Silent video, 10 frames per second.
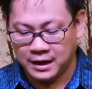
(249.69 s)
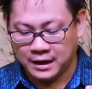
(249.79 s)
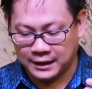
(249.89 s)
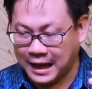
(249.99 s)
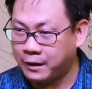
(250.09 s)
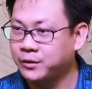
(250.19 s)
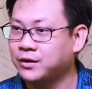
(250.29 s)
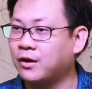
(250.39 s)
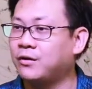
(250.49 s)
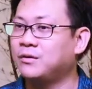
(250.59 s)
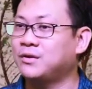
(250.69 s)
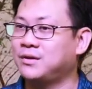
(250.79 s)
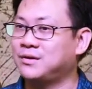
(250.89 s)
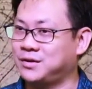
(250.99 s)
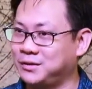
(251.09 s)
and I would go
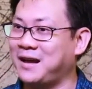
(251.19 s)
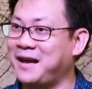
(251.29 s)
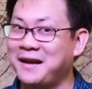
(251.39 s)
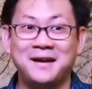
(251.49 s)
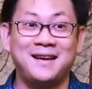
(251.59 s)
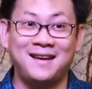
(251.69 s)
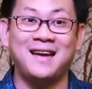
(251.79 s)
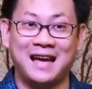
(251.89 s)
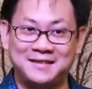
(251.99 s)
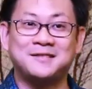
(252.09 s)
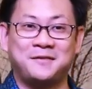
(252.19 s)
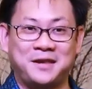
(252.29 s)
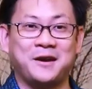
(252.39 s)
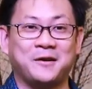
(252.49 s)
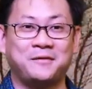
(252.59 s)
to the ends of
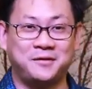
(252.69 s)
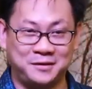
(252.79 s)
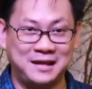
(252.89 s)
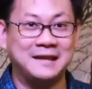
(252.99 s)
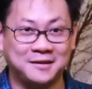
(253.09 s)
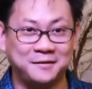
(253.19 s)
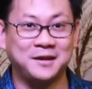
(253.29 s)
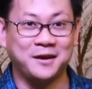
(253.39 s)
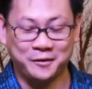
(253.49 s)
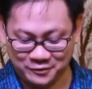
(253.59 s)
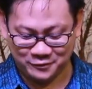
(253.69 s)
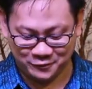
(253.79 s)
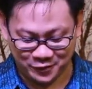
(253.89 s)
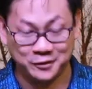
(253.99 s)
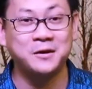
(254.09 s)
the earth, to the ends of the earth
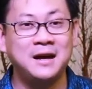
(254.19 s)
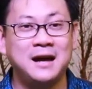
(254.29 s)
for you.